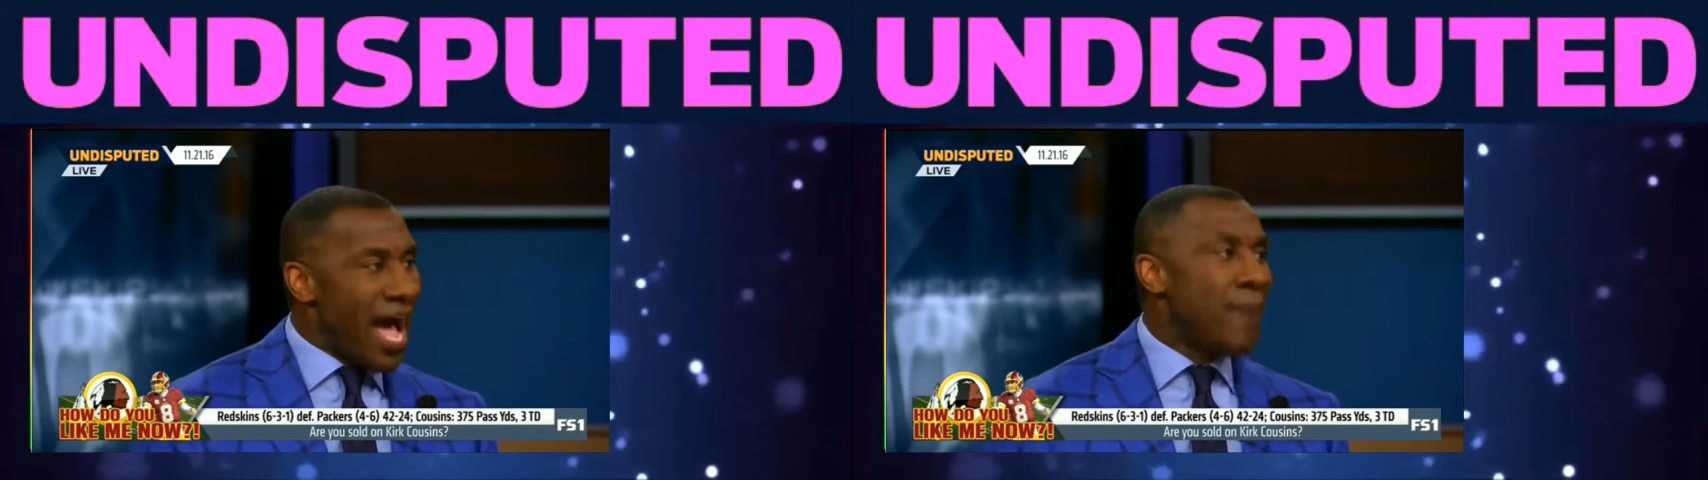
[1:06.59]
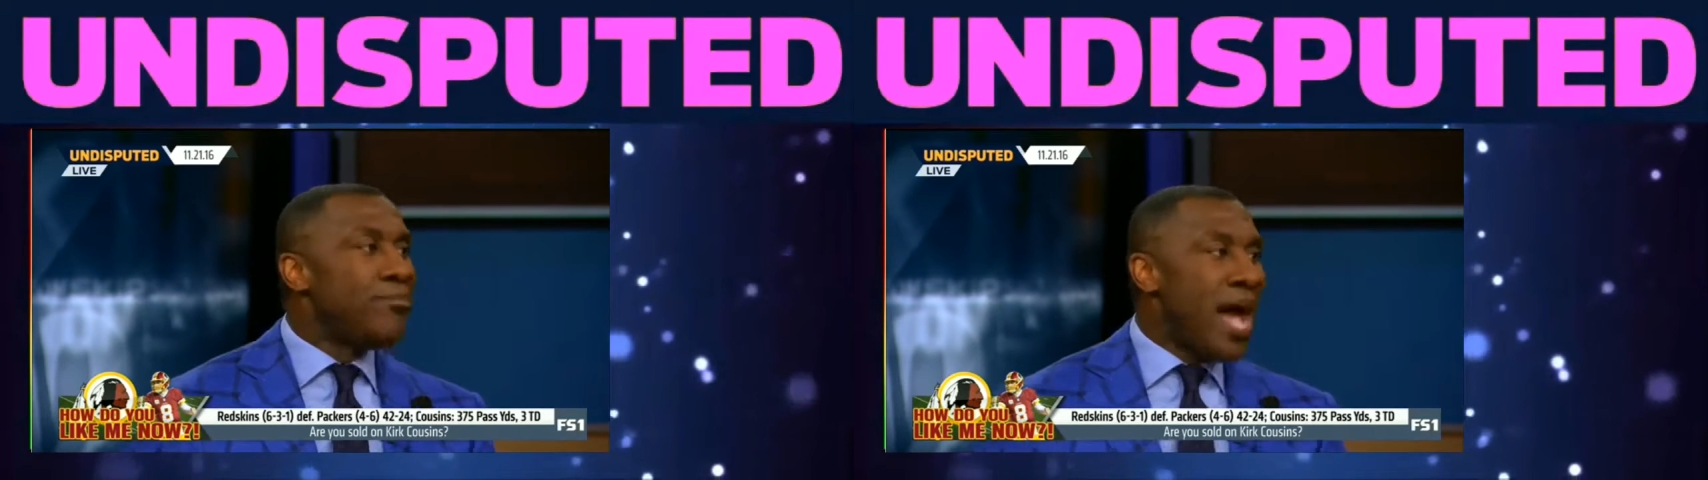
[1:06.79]

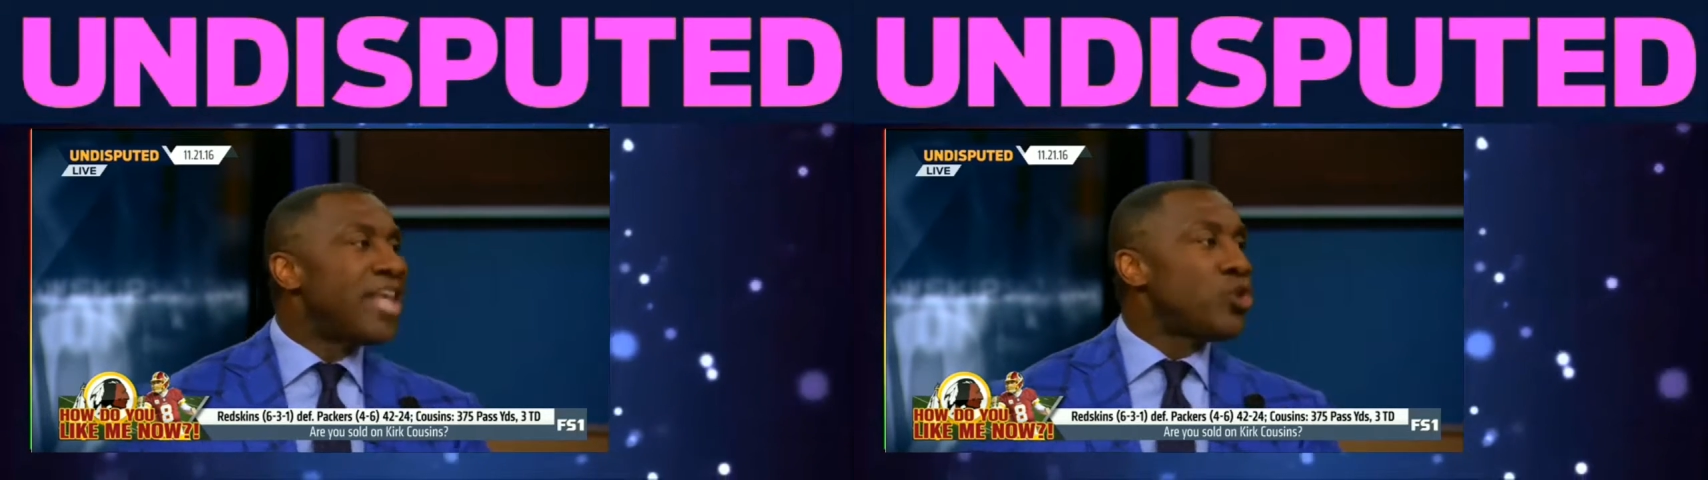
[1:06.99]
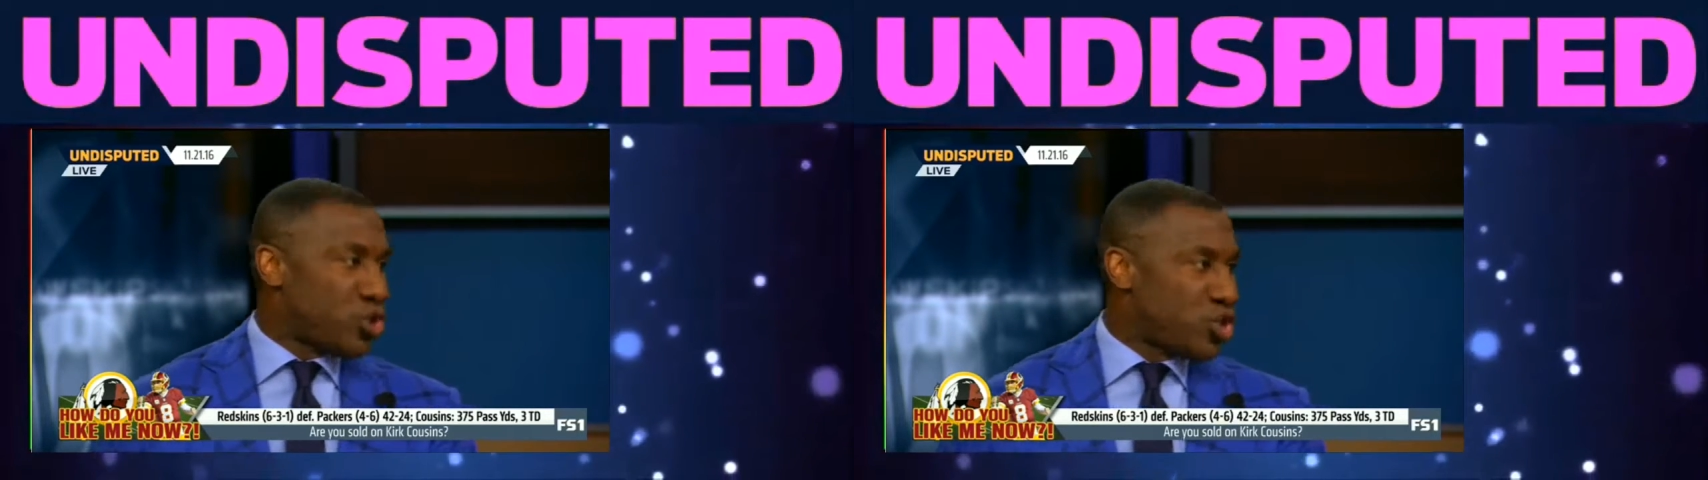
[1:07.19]
I'm
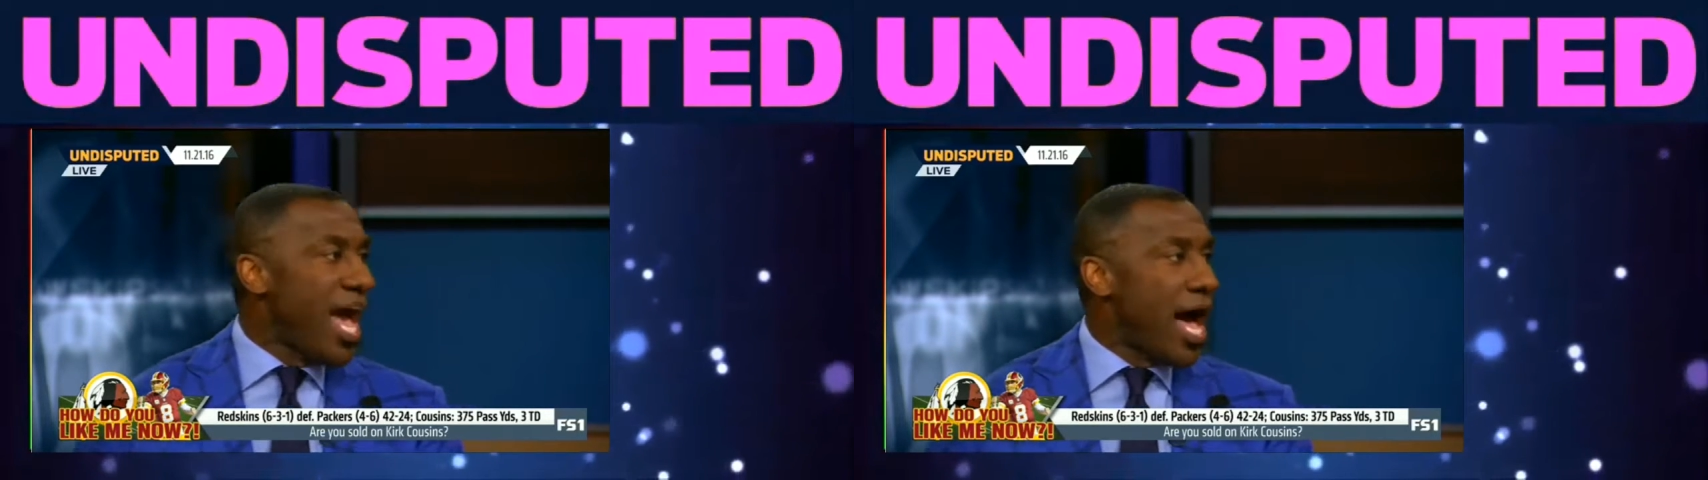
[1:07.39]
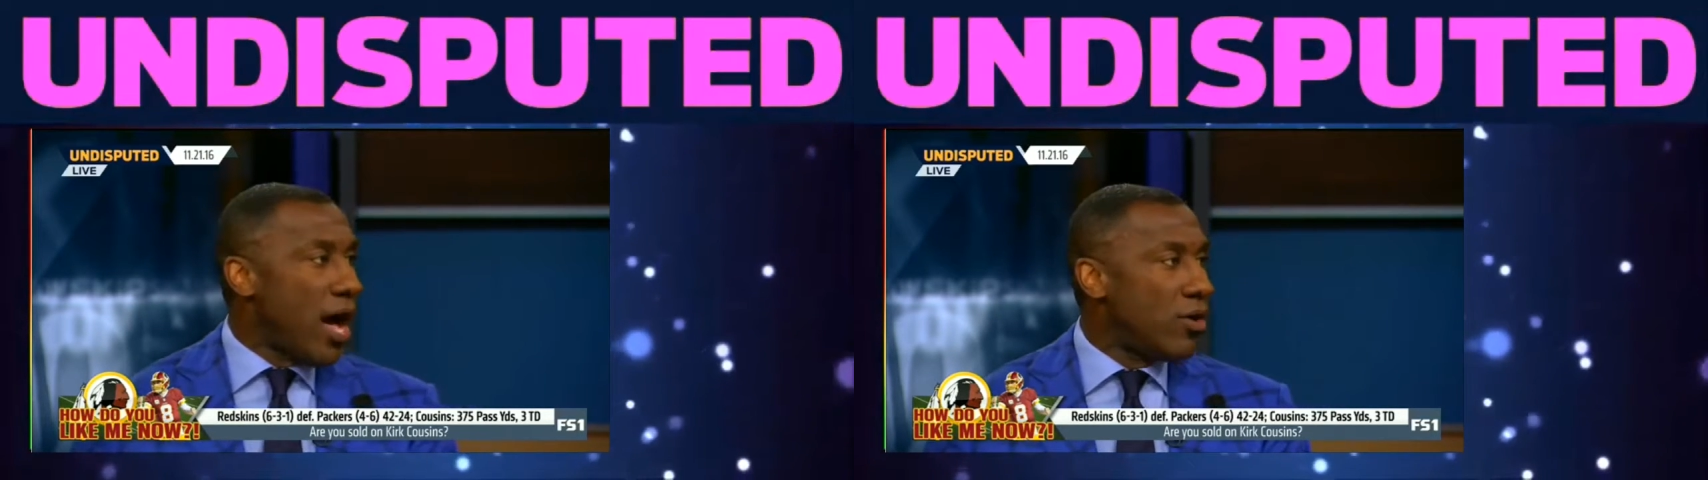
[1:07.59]
not your
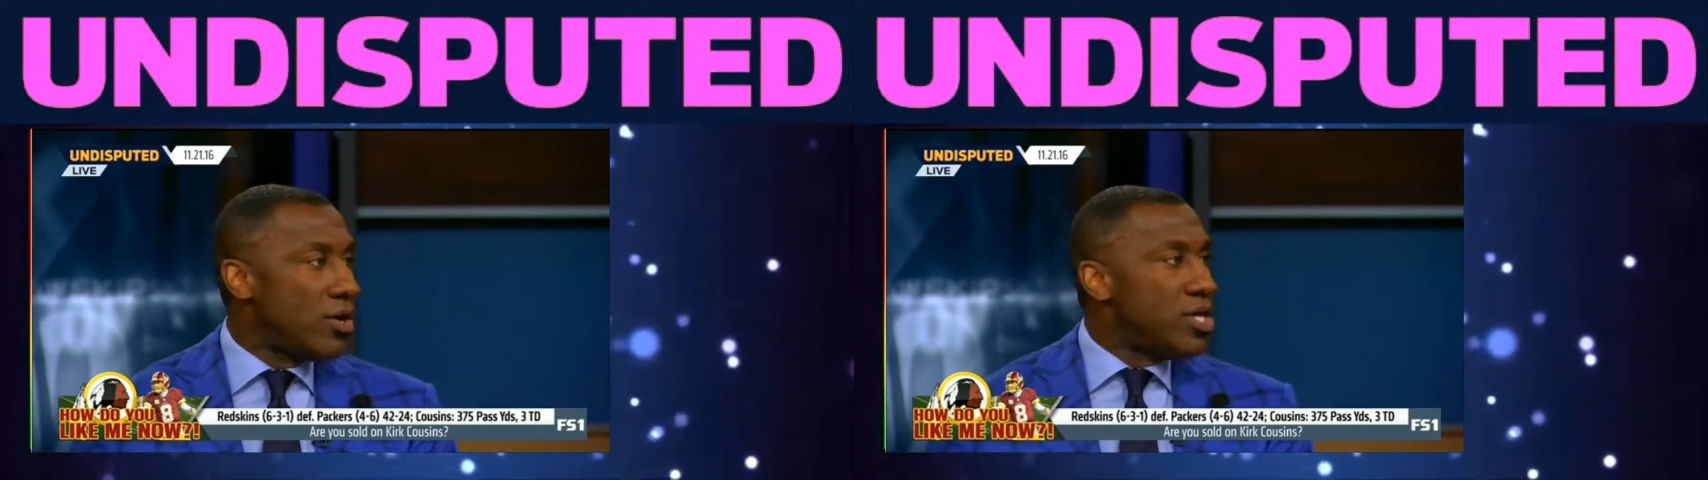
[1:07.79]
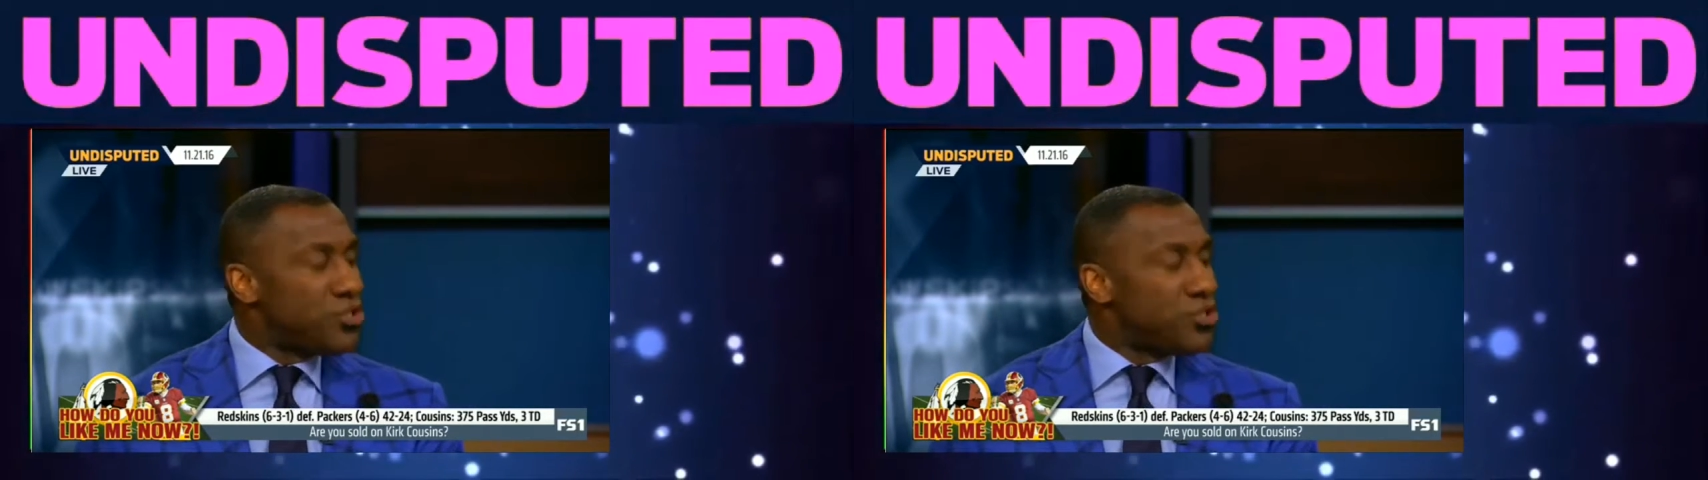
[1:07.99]
child.